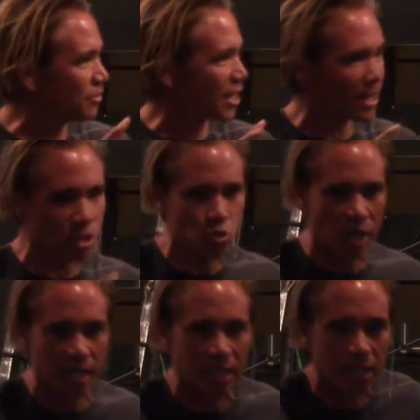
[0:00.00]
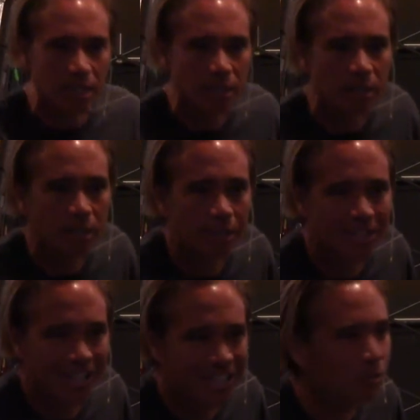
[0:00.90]
God is right here.
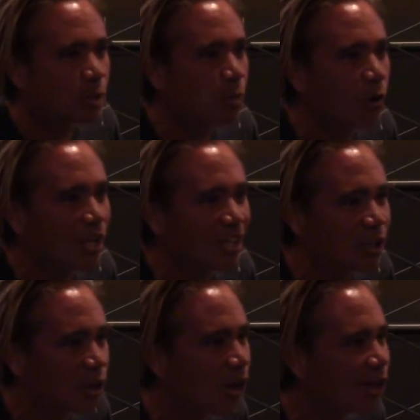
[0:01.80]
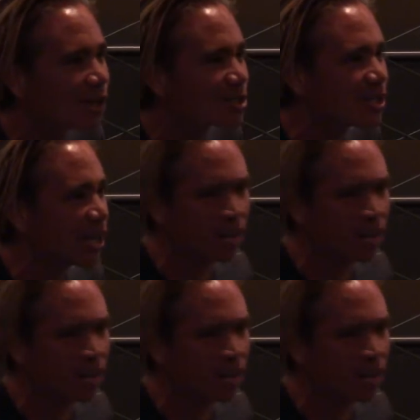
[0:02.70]
I think he was pointing at their hearts.